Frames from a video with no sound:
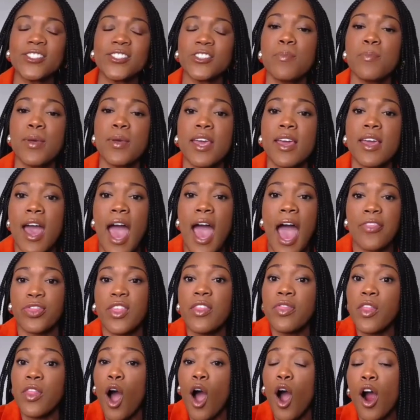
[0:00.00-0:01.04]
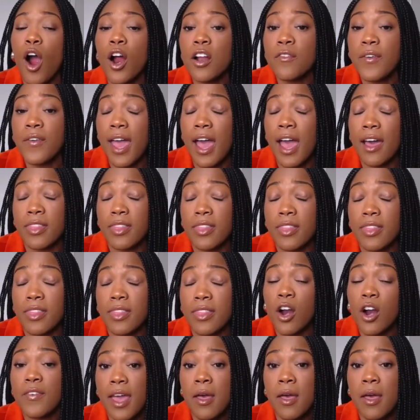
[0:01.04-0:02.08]
This should be in the heart
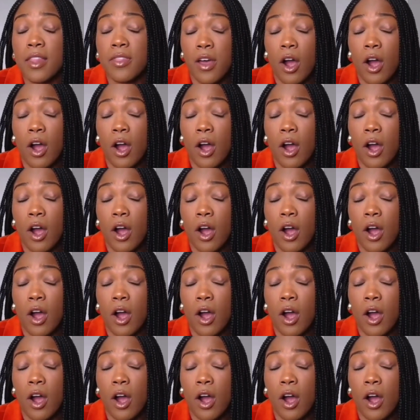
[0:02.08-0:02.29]
of